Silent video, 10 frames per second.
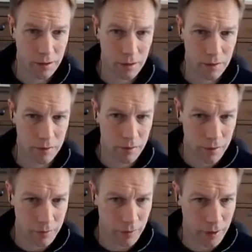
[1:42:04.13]
local
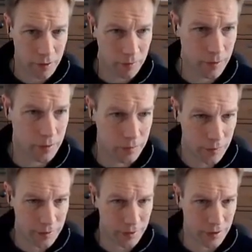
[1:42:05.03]
storage vec, which
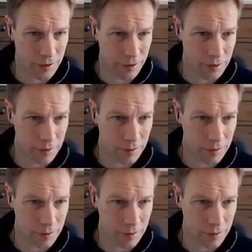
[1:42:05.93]
fits in the